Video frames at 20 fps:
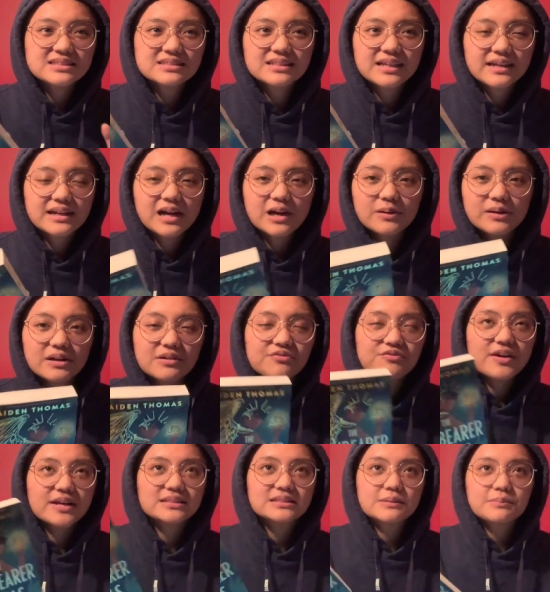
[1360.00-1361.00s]
and how it
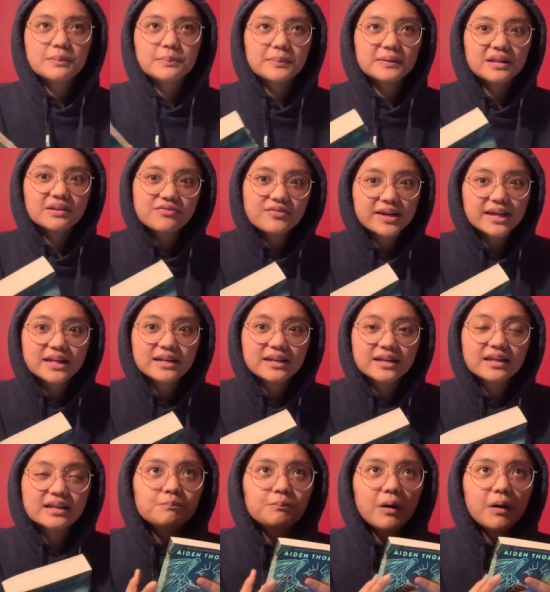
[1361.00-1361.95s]
affects the people living in it.